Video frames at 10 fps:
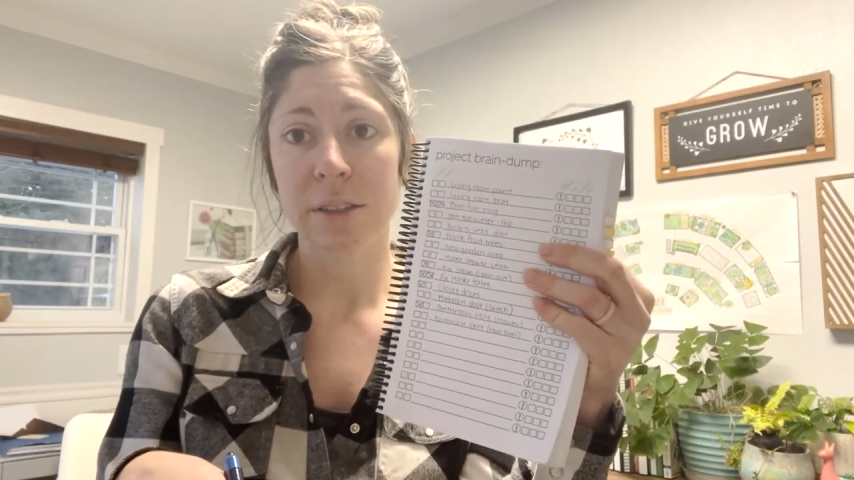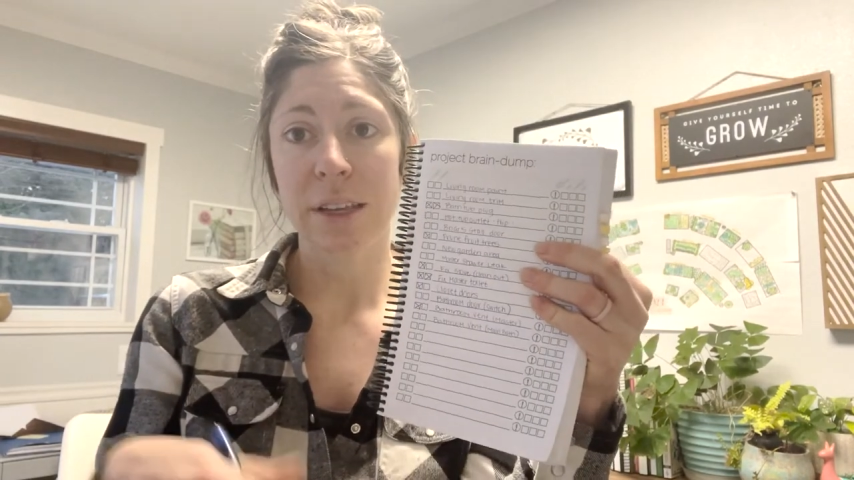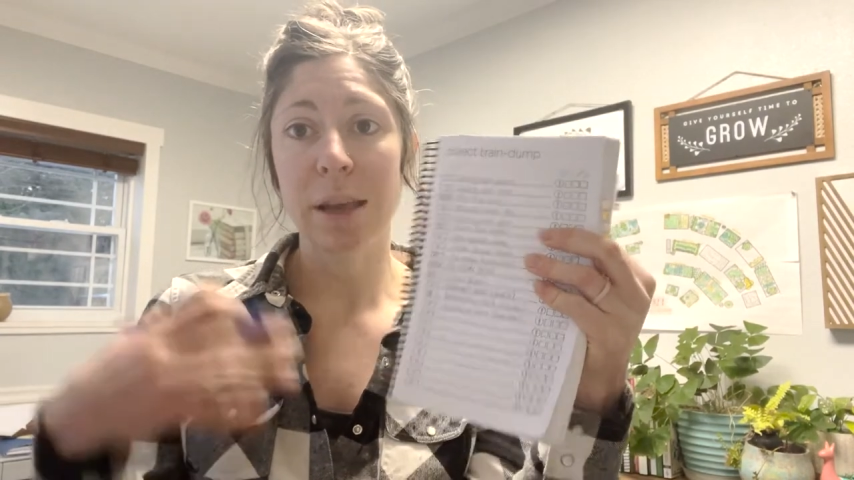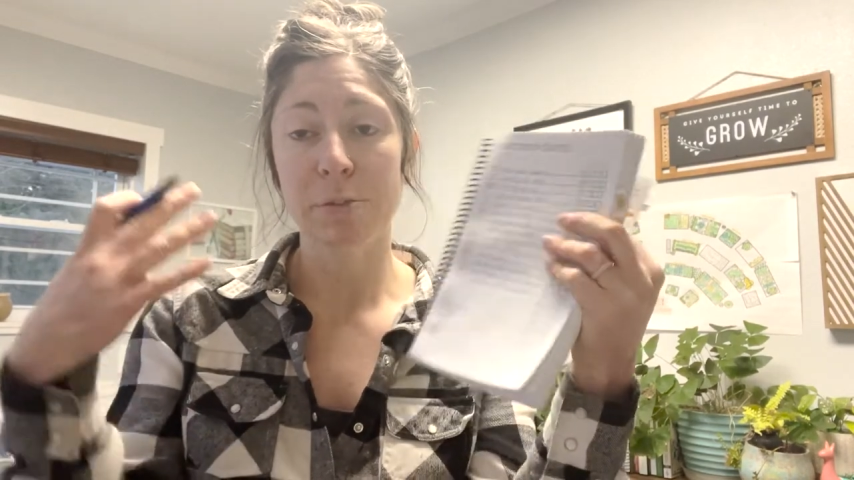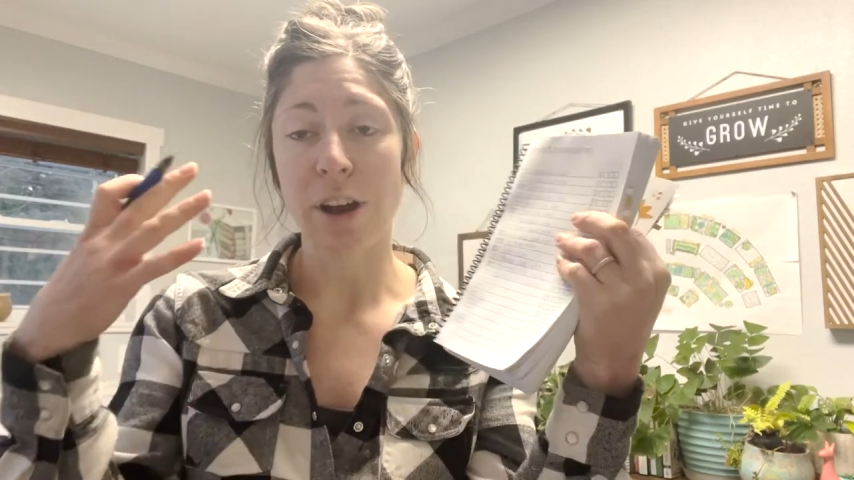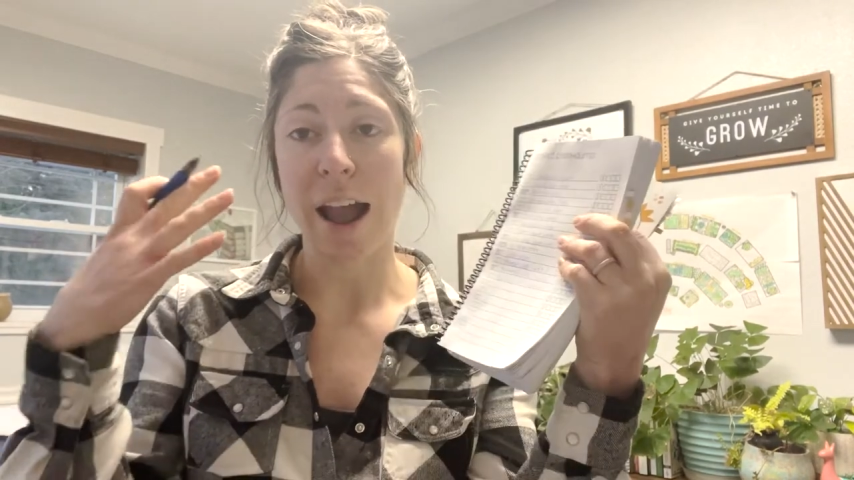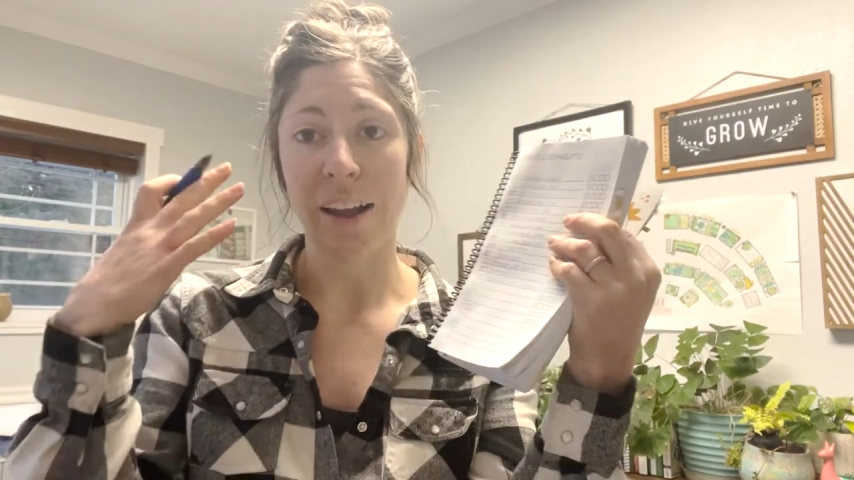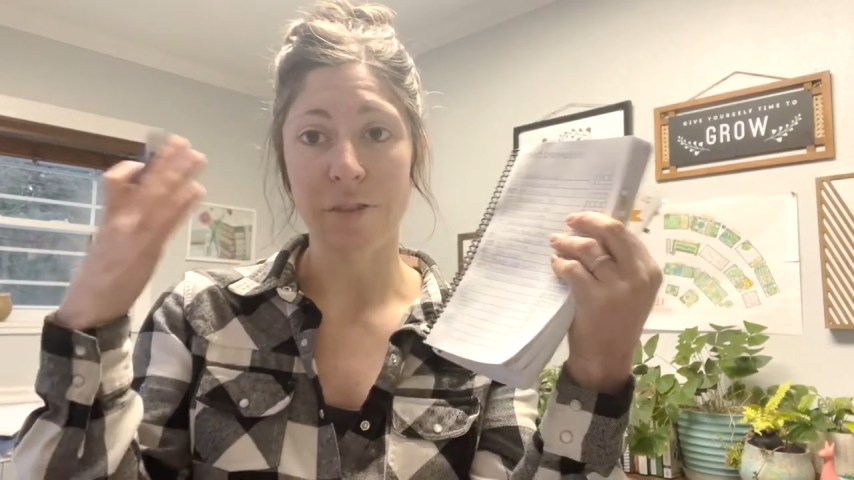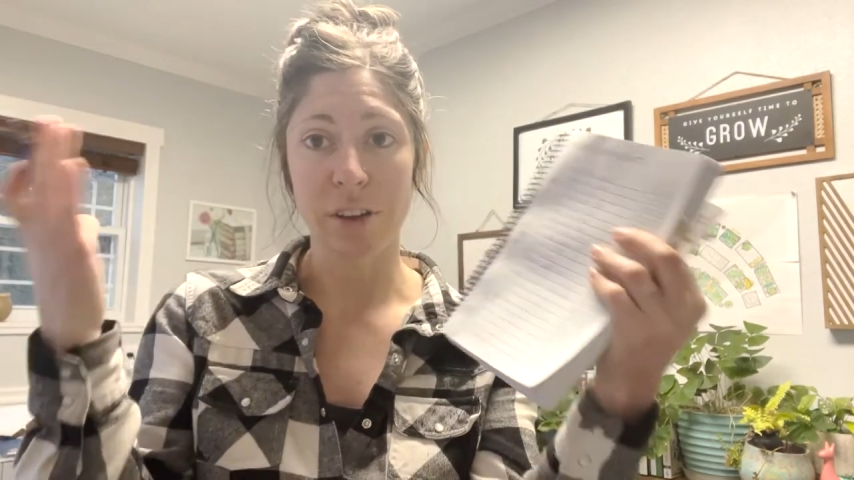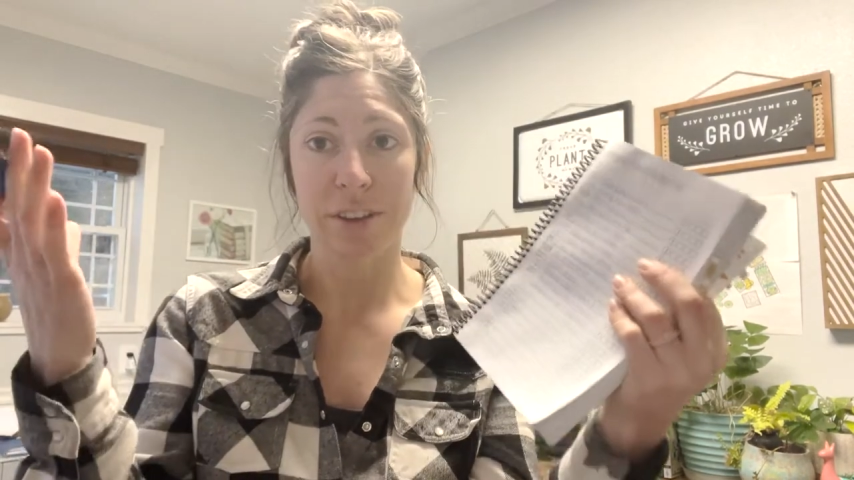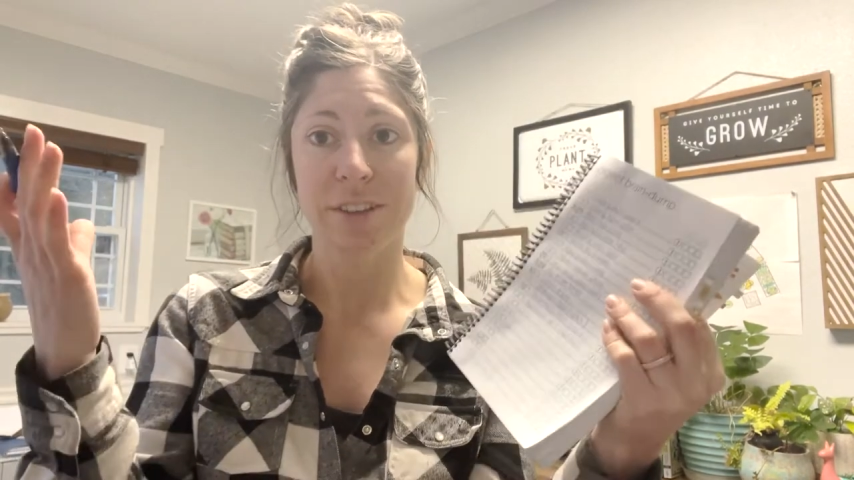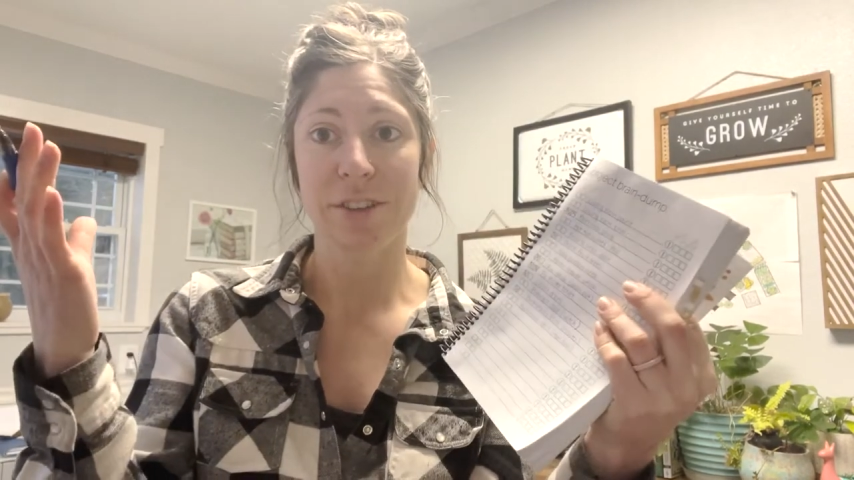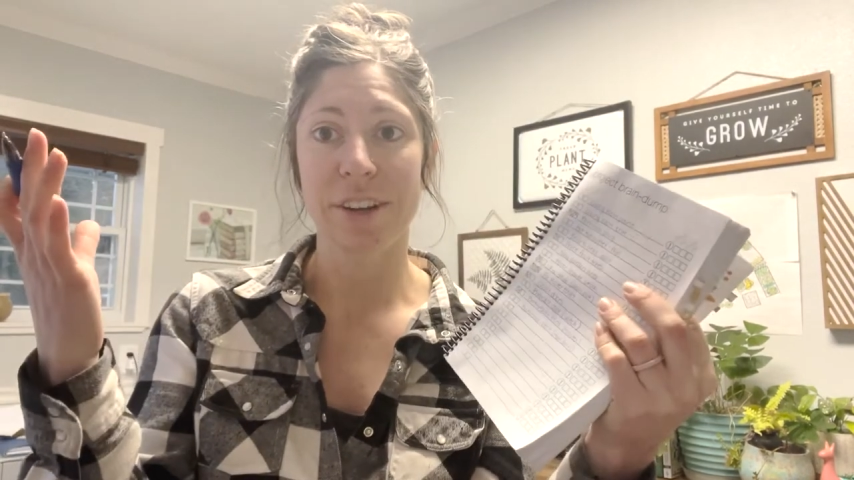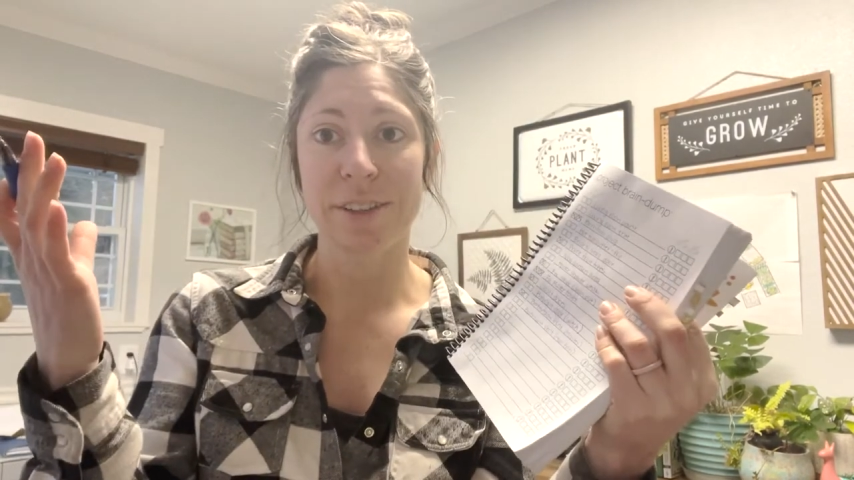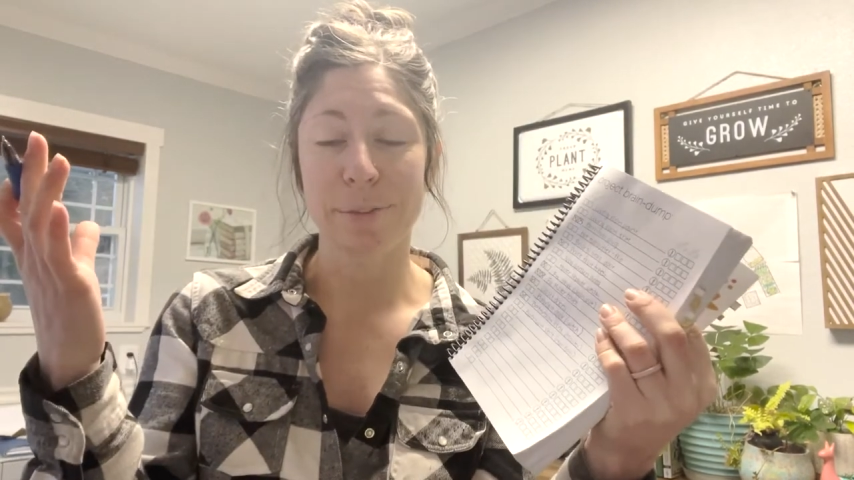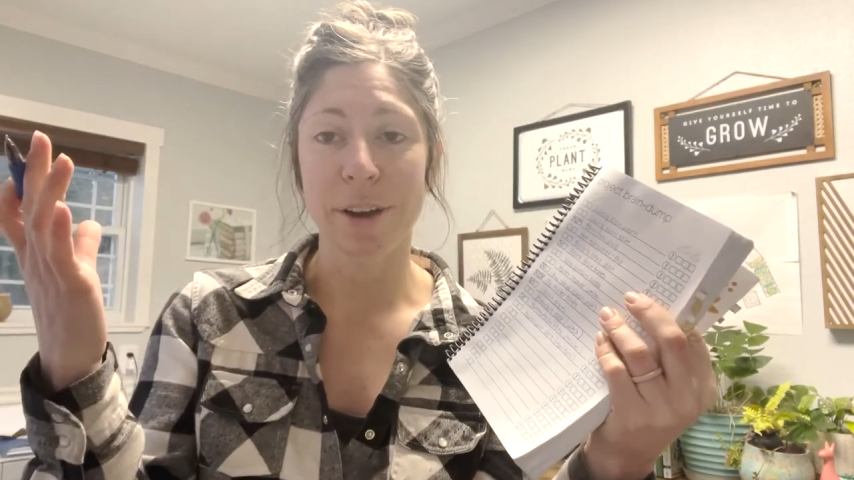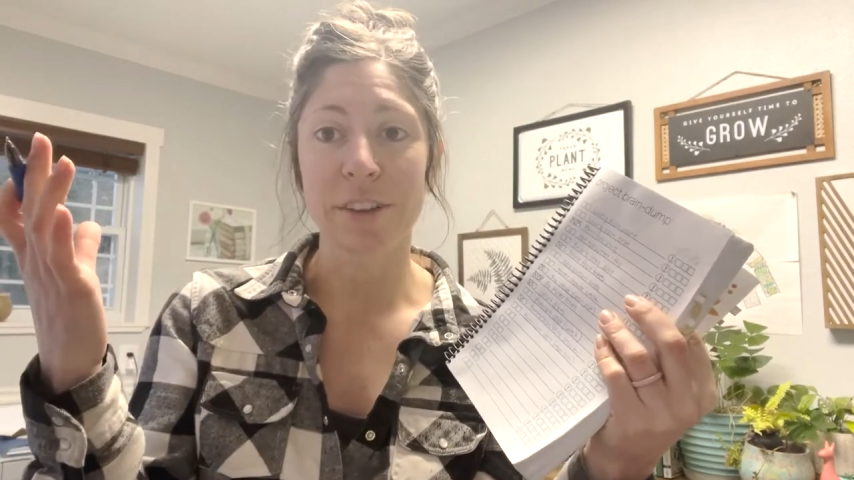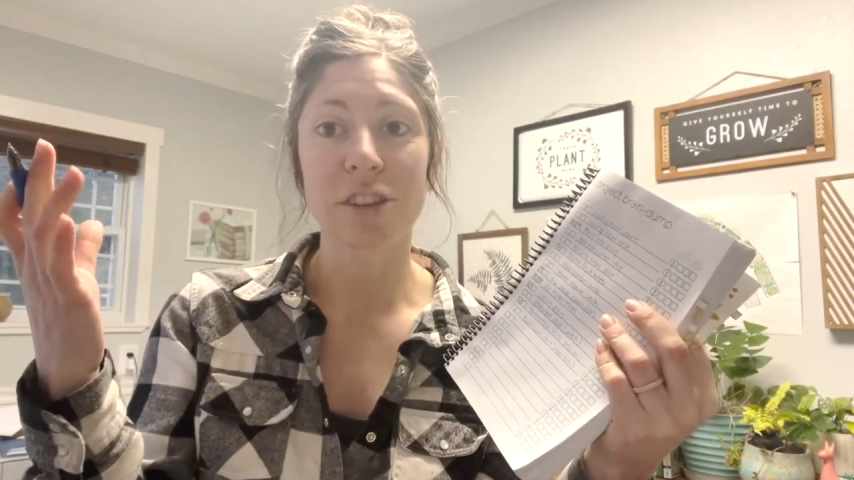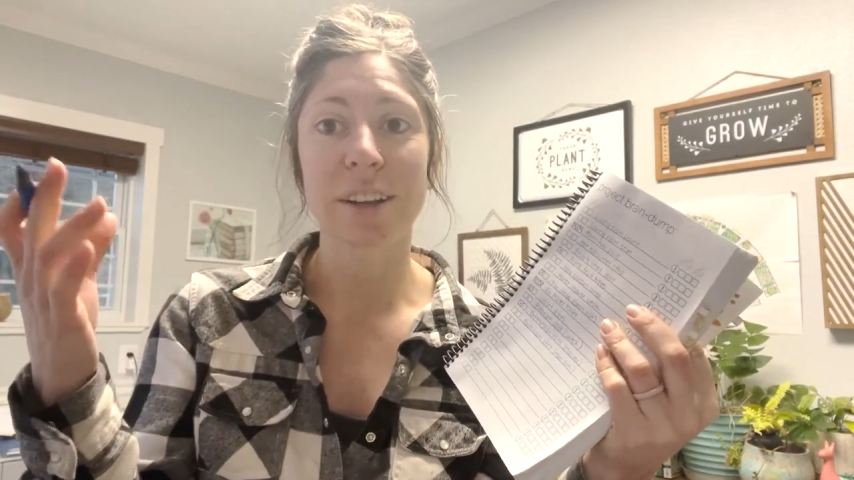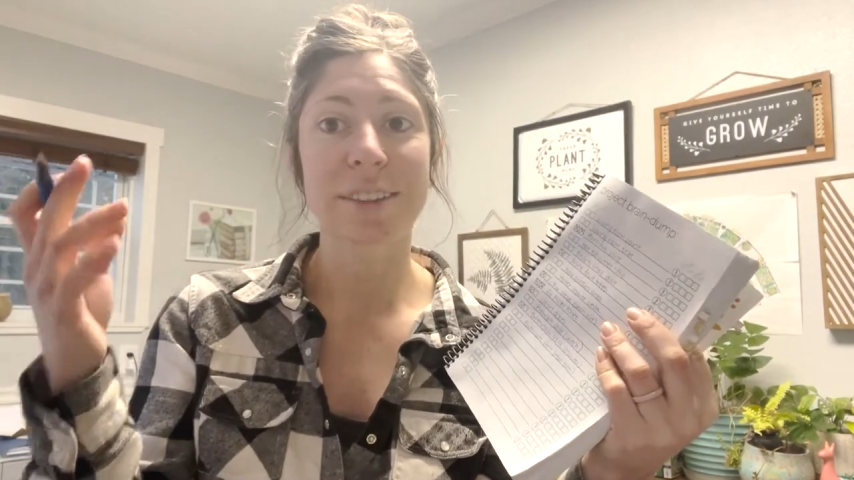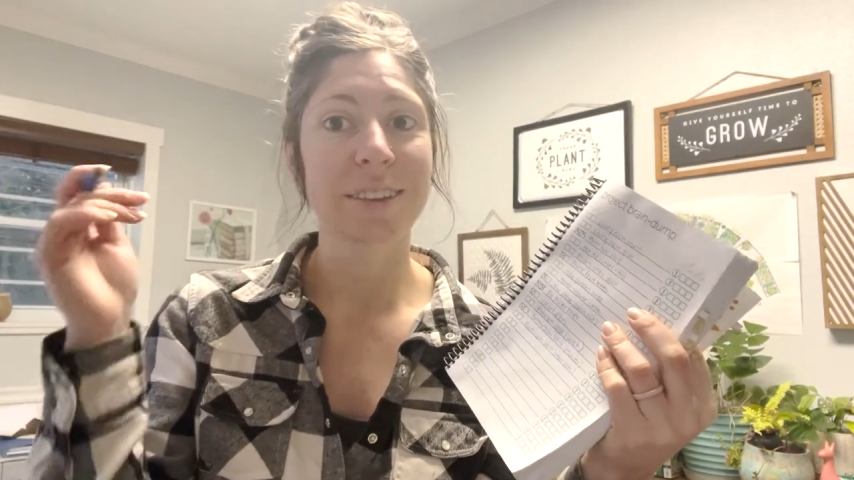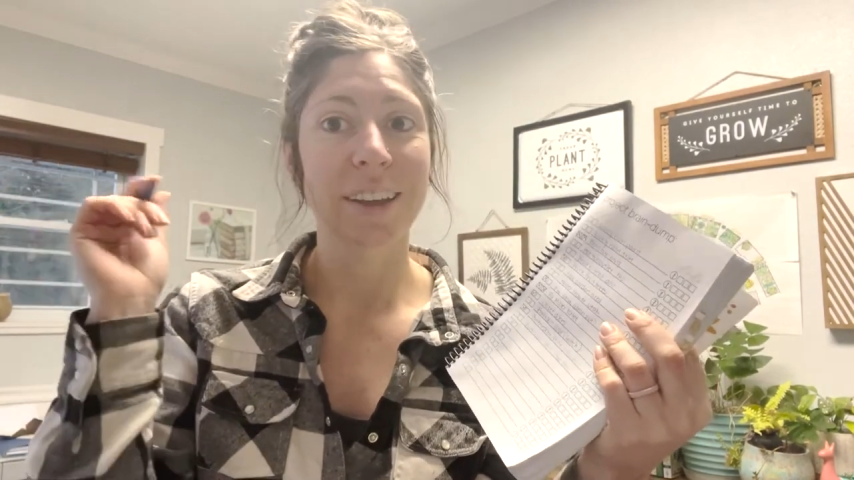keep track of all these crazy projects.